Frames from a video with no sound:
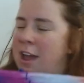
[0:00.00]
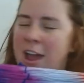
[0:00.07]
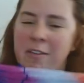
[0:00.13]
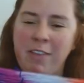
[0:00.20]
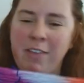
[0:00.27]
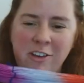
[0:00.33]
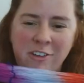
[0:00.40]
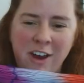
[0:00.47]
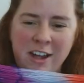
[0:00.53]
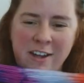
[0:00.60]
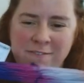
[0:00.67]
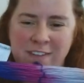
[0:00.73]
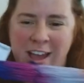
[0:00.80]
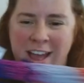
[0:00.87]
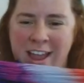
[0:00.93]
I'm like trying to
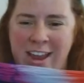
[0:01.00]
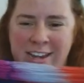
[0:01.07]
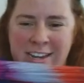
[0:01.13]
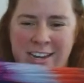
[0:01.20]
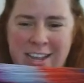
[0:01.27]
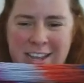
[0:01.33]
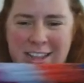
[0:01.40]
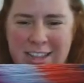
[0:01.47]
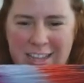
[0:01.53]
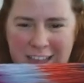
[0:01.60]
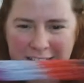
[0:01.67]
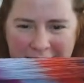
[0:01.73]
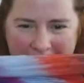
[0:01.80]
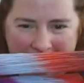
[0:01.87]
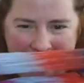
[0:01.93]
find the
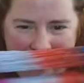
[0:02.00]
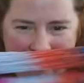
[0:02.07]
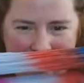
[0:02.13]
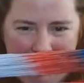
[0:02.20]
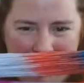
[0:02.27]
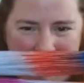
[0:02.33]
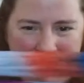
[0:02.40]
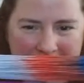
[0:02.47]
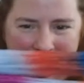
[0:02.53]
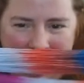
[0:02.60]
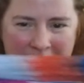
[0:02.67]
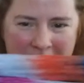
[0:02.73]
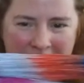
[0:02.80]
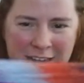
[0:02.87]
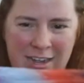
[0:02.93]
like as it was
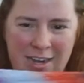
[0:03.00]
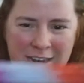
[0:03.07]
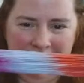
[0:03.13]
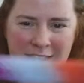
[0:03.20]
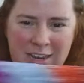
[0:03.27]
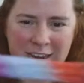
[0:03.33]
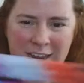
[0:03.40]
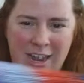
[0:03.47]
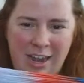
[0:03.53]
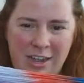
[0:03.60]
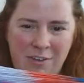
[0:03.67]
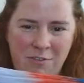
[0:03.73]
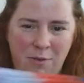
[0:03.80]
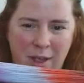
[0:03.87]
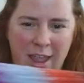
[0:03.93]
dyed kind
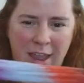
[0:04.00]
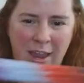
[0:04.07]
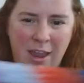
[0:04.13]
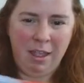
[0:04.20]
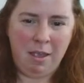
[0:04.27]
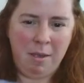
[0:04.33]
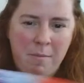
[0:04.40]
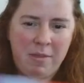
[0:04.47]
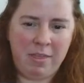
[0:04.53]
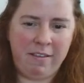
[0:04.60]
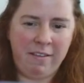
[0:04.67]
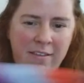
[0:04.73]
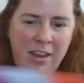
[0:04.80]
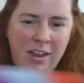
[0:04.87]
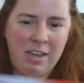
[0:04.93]
of way. But this
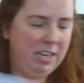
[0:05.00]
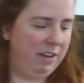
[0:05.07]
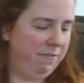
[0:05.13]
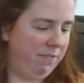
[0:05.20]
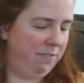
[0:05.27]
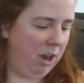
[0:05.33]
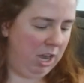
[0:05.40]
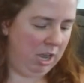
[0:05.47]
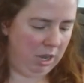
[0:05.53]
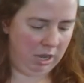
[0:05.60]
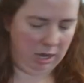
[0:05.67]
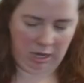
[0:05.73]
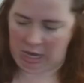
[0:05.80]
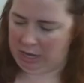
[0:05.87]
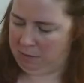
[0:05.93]
is a different
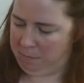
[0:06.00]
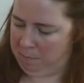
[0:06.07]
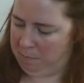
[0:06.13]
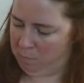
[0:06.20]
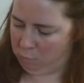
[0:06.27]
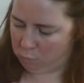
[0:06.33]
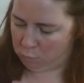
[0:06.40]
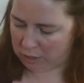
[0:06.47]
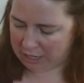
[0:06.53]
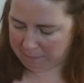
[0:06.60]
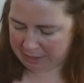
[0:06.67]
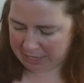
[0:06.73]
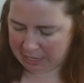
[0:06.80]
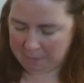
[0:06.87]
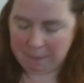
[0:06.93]
like
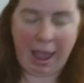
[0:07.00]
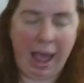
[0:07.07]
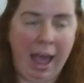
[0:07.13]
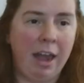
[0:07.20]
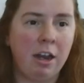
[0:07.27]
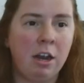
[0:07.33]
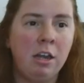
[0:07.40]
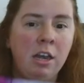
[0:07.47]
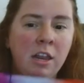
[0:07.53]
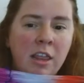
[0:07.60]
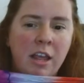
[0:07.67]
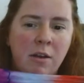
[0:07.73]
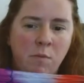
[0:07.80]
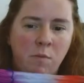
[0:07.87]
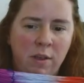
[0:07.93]
repeat pattern
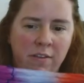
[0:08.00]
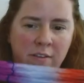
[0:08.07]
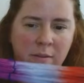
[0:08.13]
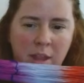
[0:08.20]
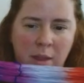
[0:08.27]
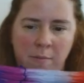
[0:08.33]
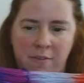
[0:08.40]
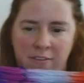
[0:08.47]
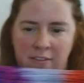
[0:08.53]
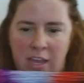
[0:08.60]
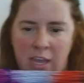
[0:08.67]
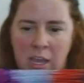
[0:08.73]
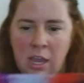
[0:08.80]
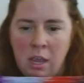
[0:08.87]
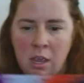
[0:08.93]
than we sometimes
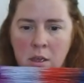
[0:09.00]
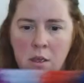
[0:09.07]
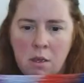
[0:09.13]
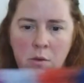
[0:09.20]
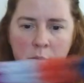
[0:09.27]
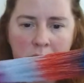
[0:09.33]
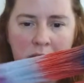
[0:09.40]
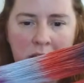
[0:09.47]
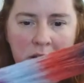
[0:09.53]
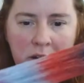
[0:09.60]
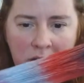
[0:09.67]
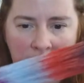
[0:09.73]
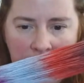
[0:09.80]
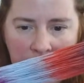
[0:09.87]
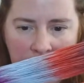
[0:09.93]
see with Knit
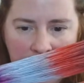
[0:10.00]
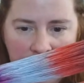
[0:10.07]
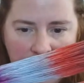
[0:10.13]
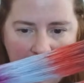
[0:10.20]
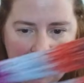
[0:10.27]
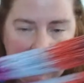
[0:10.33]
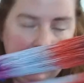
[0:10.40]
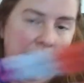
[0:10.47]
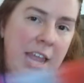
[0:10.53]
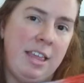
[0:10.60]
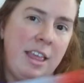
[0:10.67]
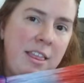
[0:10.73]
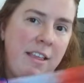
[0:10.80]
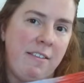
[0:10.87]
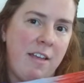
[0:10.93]
Crate. And so I like
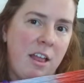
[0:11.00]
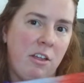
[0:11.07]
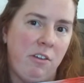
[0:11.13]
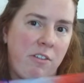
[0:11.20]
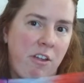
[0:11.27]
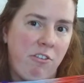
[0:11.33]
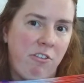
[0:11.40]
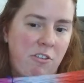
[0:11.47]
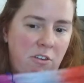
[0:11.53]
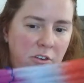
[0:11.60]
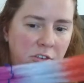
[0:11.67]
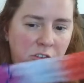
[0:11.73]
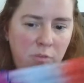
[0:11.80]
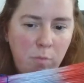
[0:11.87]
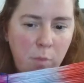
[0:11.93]
that these color sections are
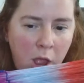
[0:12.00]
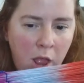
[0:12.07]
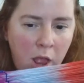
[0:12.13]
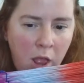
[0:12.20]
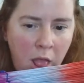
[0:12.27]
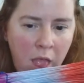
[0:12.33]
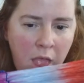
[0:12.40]
small.